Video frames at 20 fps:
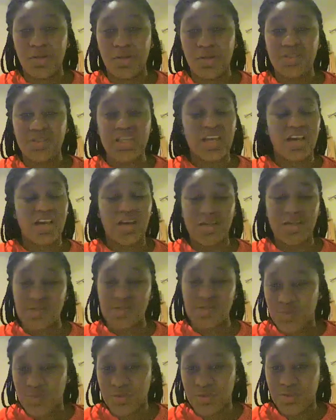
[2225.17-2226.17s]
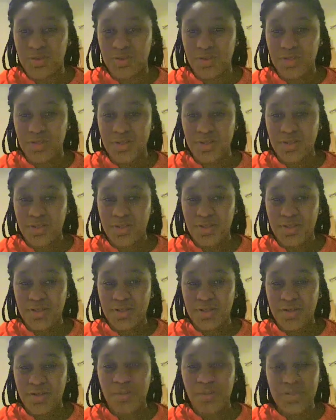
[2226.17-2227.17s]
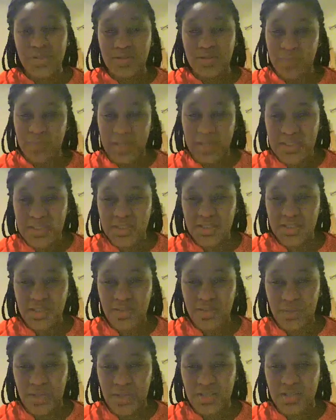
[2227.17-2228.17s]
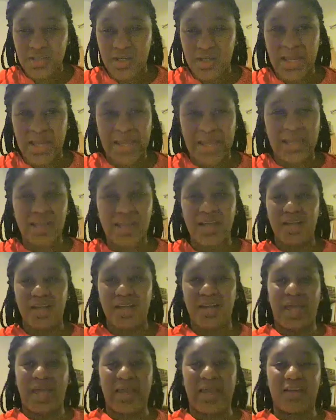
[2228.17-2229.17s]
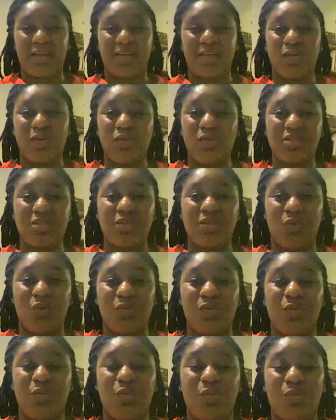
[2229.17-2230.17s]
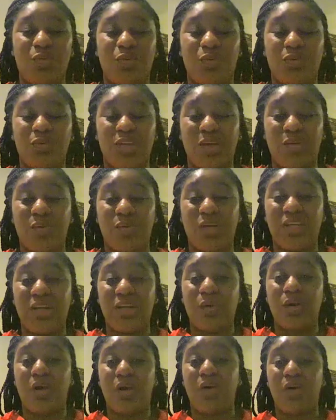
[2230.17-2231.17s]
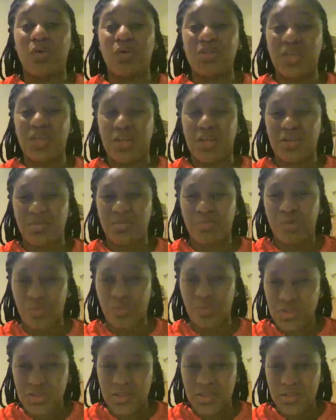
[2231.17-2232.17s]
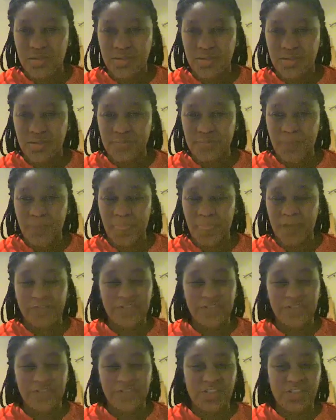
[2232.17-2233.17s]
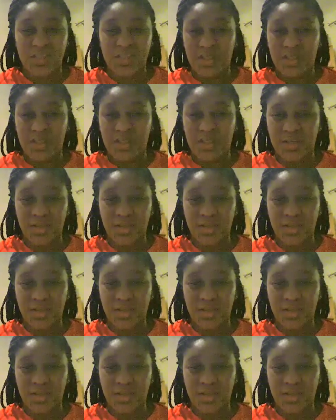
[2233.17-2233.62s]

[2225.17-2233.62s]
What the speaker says: take control. Come into that situation. Like those who they when they were out on the boat fishing,